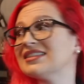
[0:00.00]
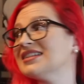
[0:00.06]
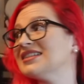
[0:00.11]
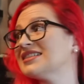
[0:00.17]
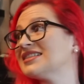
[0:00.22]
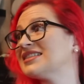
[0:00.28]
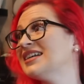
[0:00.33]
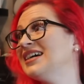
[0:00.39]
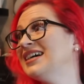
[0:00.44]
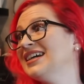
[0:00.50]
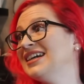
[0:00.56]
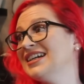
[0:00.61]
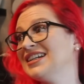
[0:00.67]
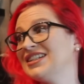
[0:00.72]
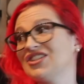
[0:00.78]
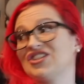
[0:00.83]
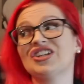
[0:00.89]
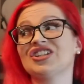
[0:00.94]
there's
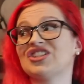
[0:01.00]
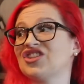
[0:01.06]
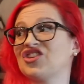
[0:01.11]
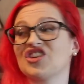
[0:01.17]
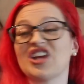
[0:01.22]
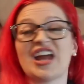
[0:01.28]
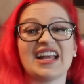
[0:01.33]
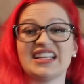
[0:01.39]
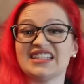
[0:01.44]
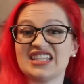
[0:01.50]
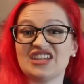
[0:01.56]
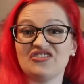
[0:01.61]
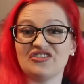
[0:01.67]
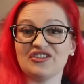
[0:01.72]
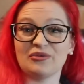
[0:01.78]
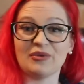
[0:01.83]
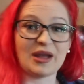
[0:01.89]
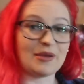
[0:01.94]
just jazz
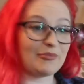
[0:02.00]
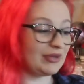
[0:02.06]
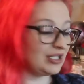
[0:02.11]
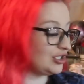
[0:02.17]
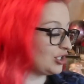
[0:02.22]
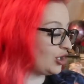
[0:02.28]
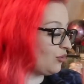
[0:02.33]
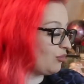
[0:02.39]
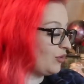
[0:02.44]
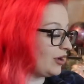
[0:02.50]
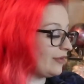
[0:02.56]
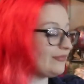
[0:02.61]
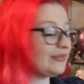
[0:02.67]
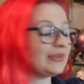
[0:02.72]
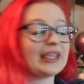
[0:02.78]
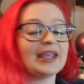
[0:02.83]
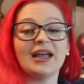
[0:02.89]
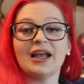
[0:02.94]
everywhere. But you know what?
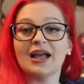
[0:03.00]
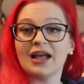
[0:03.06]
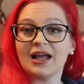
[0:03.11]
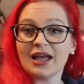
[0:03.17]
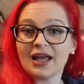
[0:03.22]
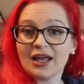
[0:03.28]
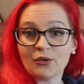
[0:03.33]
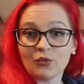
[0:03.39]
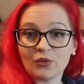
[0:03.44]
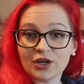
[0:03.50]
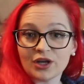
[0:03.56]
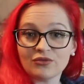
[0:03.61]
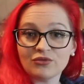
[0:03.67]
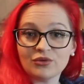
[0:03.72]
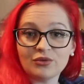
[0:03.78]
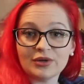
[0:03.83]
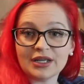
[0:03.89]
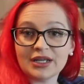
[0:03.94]
We are
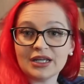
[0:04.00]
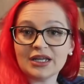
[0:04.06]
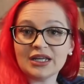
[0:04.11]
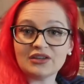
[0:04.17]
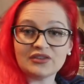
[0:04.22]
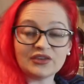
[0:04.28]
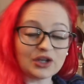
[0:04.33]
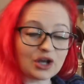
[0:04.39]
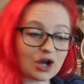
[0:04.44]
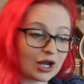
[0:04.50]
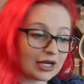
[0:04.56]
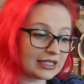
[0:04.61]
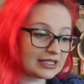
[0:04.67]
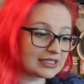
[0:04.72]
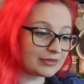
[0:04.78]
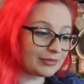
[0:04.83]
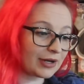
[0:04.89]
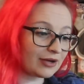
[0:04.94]
all here. If you can't
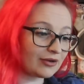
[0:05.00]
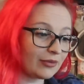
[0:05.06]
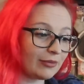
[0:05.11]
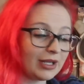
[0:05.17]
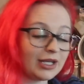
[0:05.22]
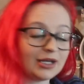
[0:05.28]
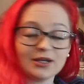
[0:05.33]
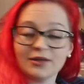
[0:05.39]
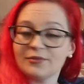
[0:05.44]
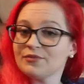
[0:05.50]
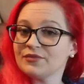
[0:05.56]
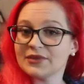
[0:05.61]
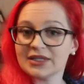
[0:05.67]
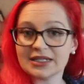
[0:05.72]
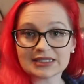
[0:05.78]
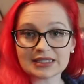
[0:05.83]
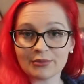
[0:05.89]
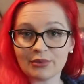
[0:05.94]
experiment,
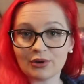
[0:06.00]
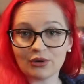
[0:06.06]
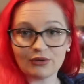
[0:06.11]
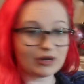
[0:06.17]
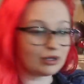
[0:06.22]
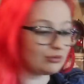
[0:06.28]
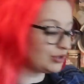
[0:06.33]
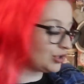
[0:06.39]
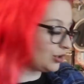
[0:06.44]
it's a poor old